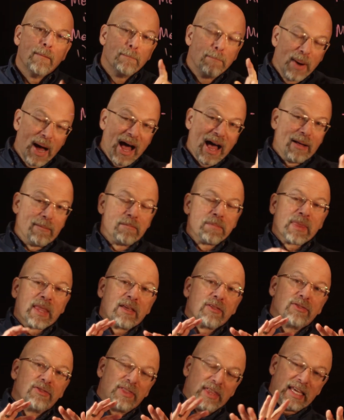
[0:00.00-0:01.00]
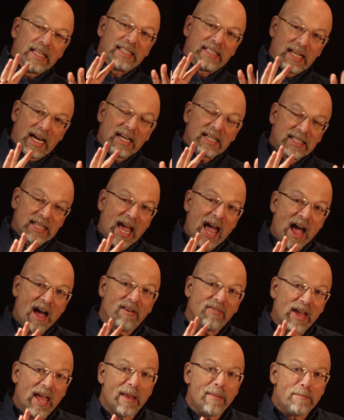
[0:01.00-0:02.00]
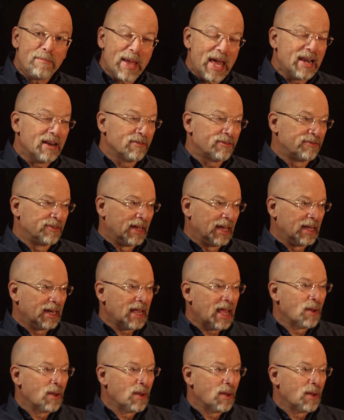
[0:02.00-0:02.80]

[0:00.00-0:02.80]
But that does have a benefit.